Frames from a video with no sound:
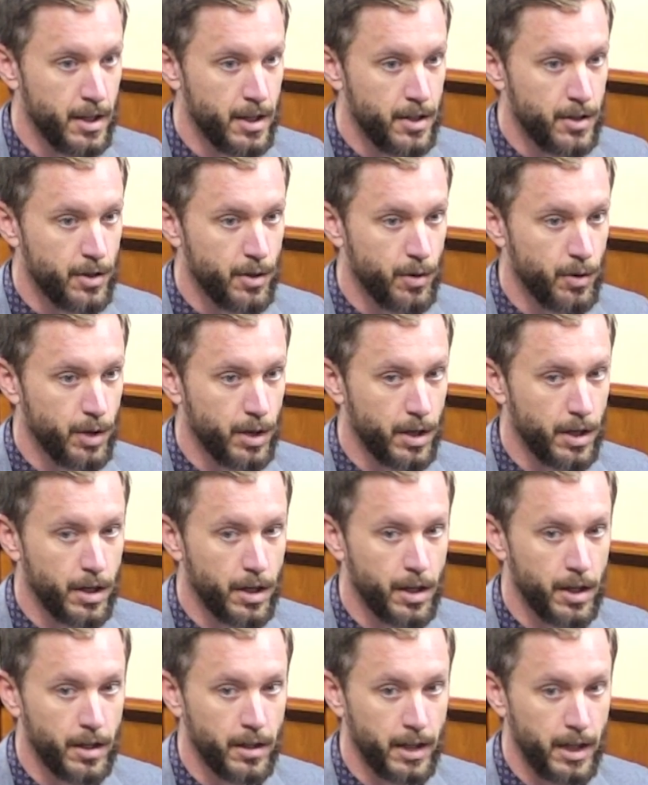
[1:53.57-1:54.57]
So
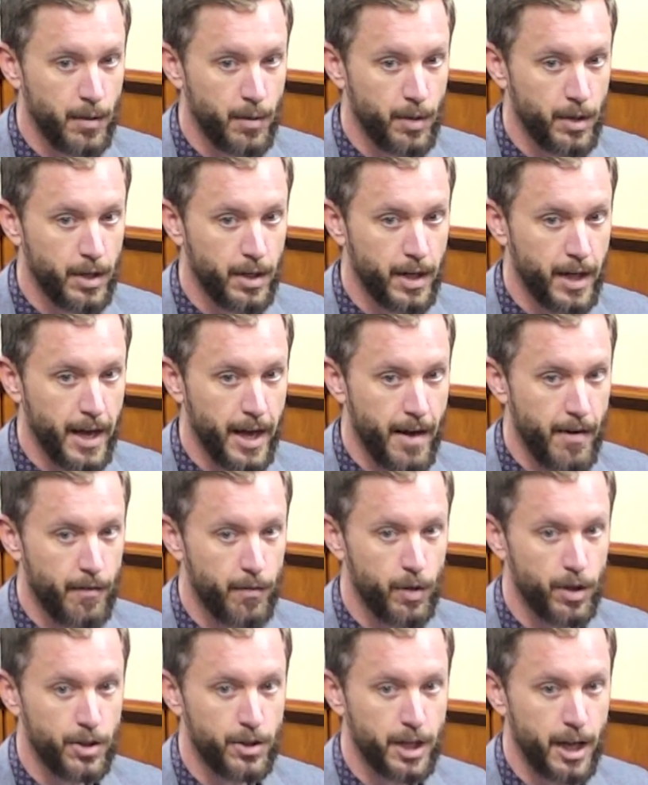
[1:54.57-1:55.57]
concurrently, we're going to have
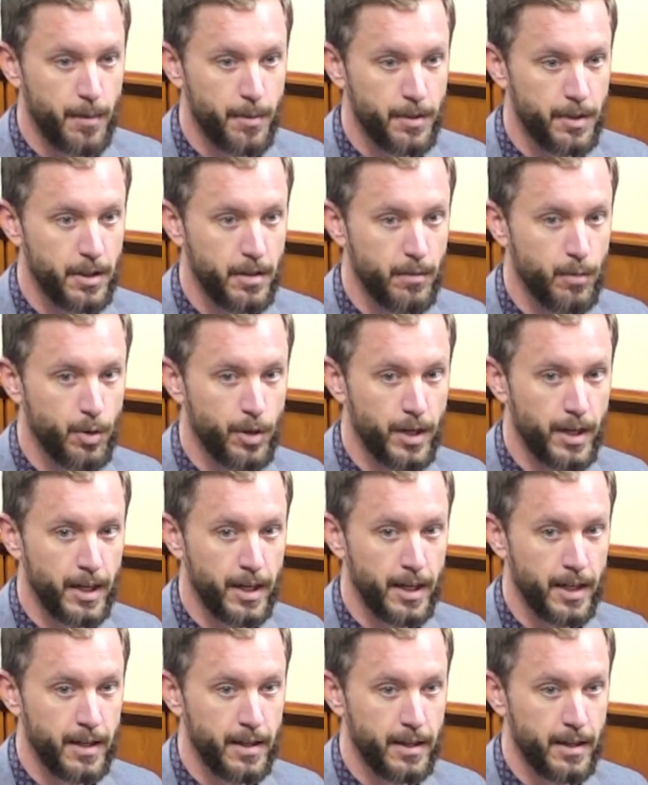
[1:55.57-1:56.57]
workshops in the
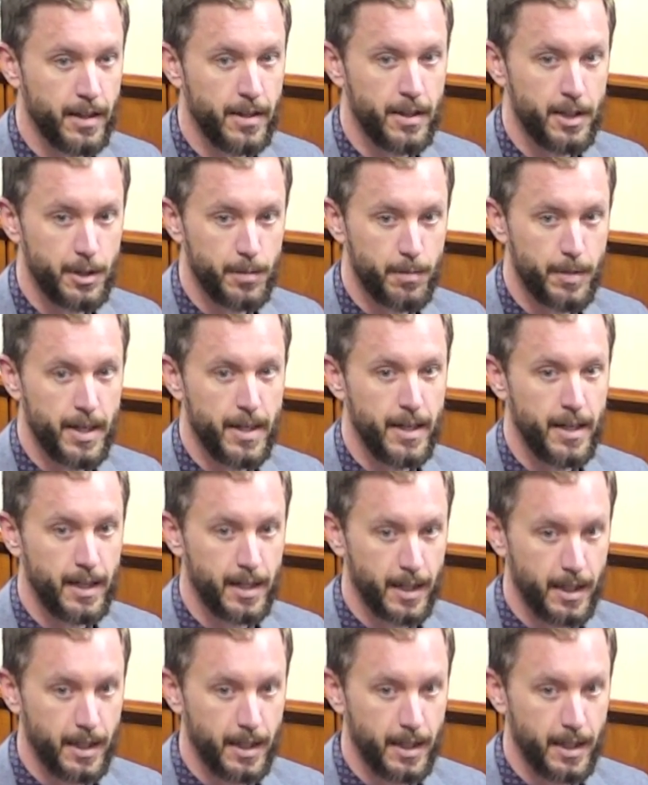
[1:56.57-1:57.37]
morning at this meeting,